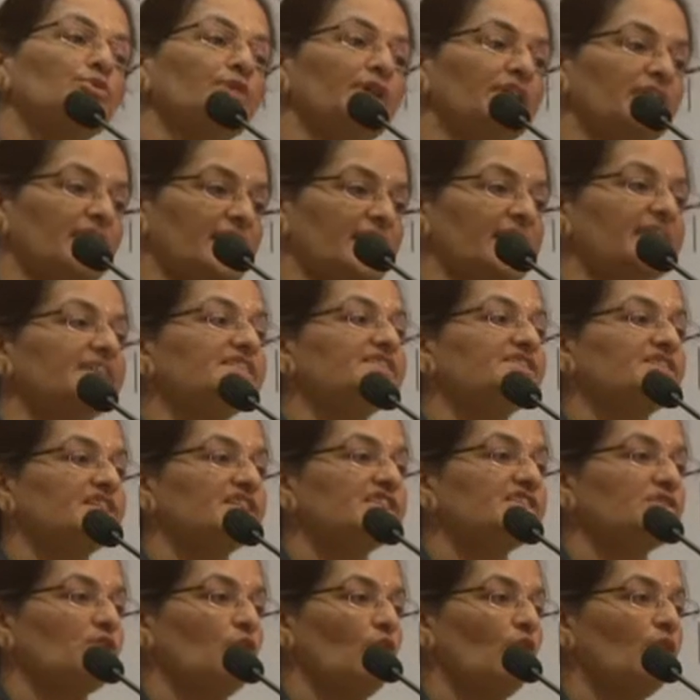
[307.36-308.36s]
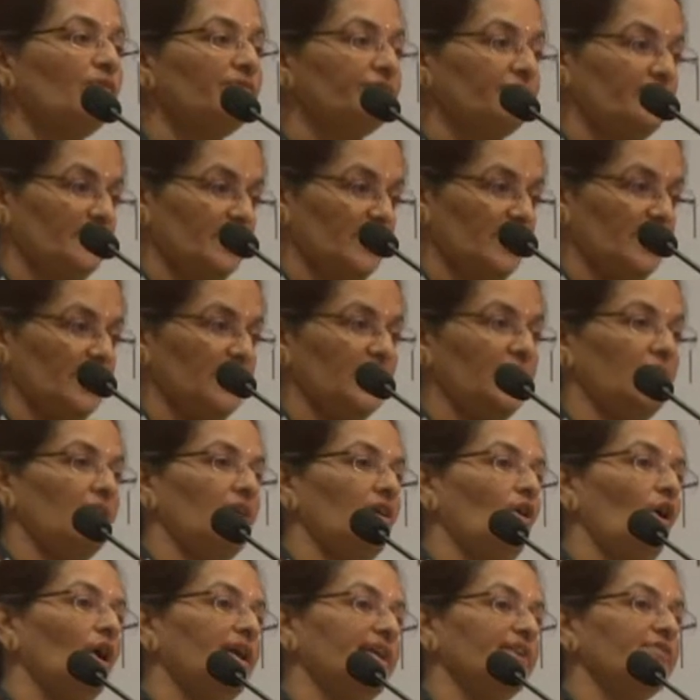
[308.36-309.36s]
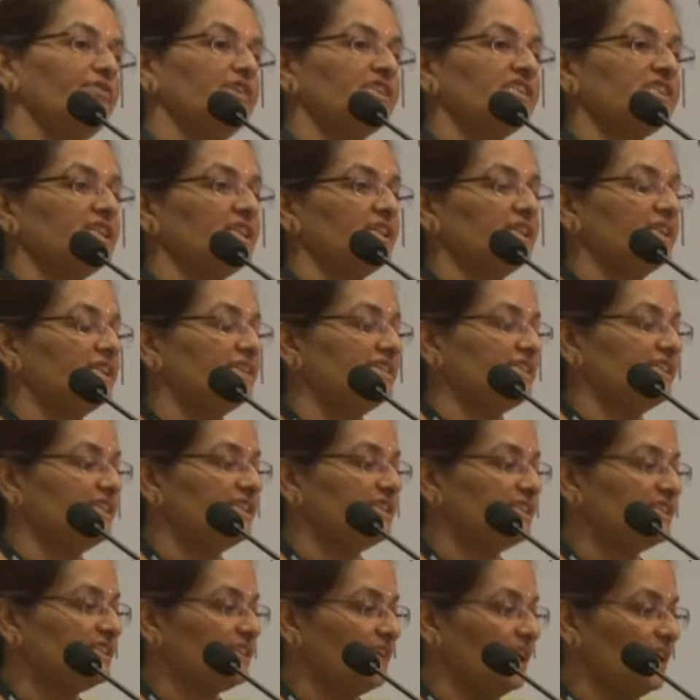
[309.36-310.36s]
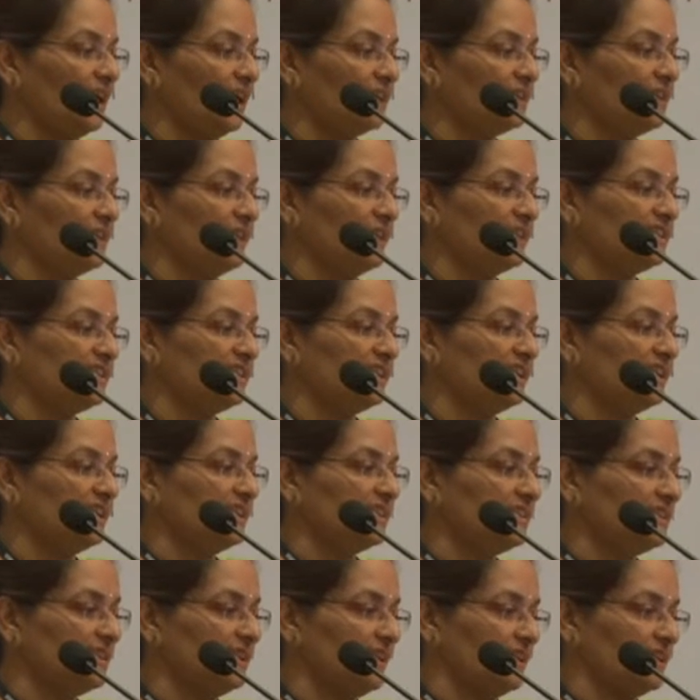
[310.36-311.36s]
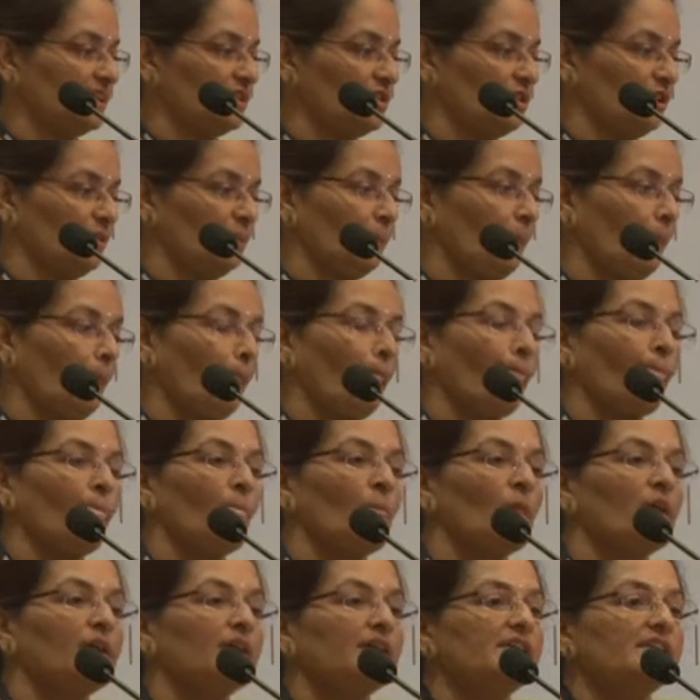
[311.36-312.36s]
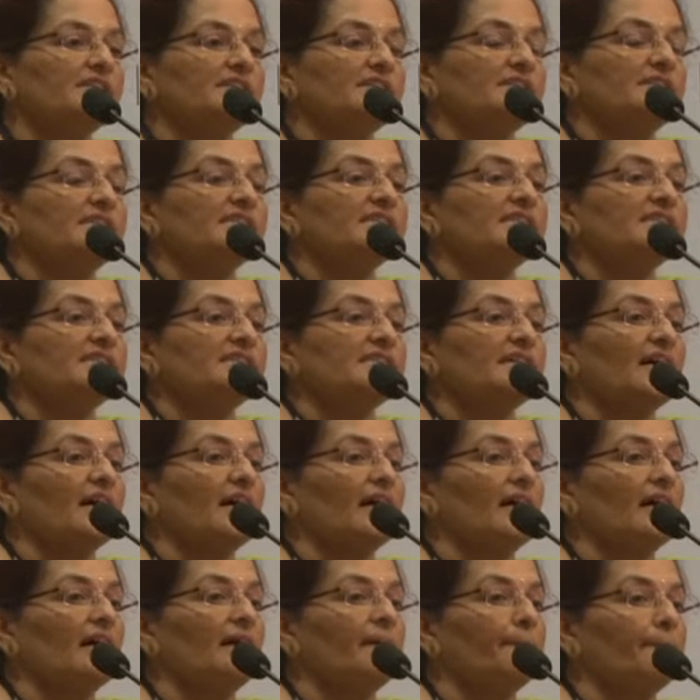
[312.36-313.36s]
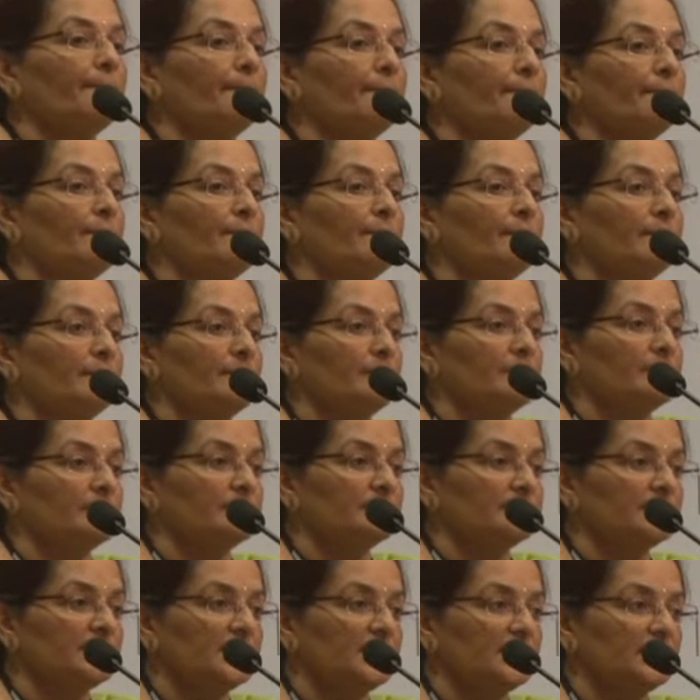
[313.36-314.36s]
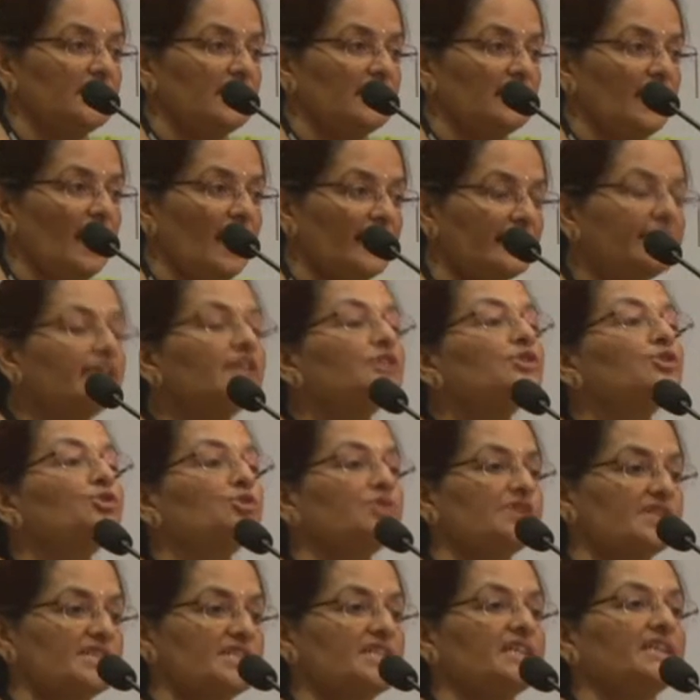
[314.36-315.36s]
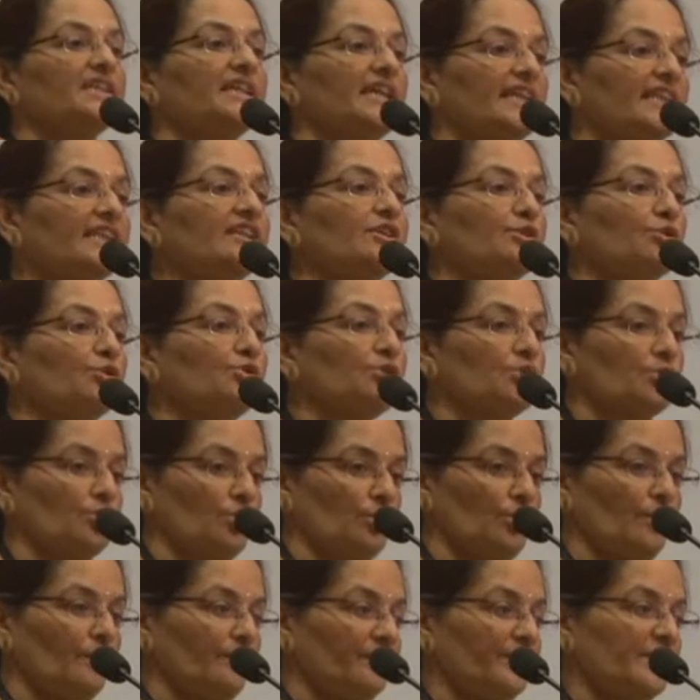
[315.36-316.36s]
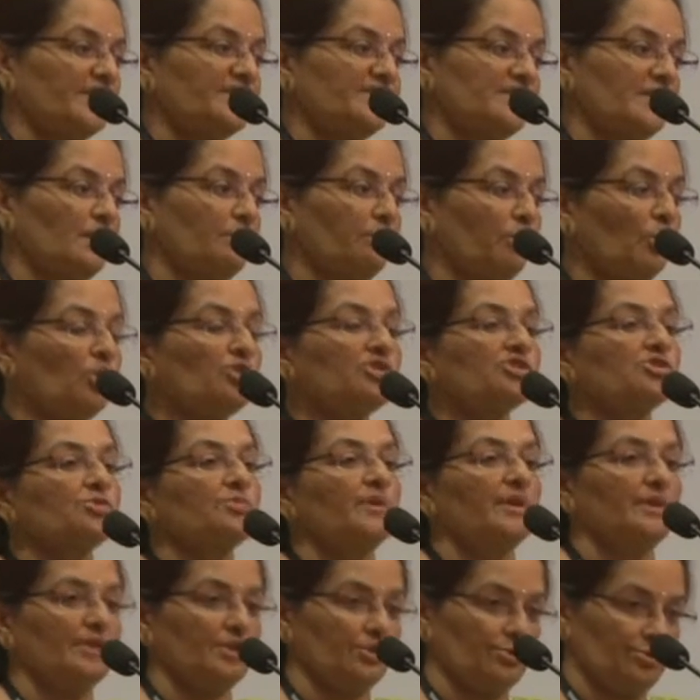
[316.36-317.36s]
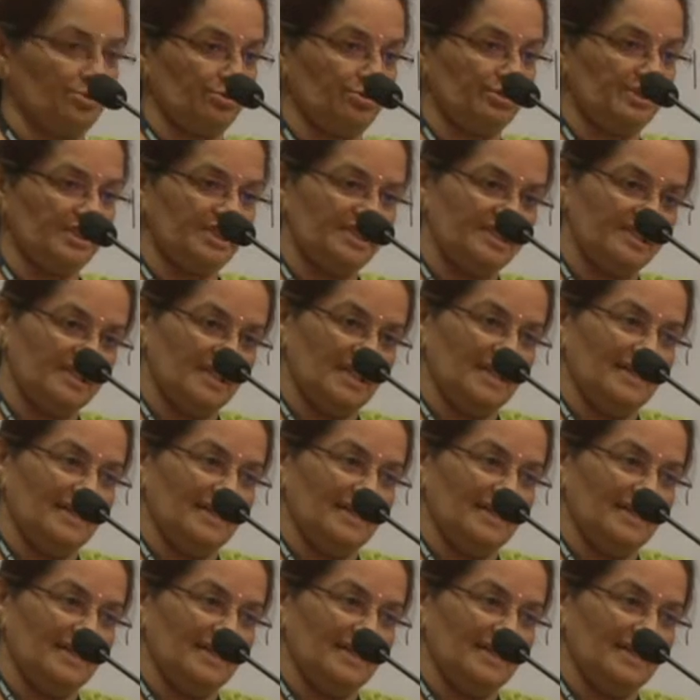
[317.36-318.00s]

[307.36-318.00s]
to increased risk of cardiovascular diseases and other NCDs later on. This the undernutrition in utero is supposed to be due to this.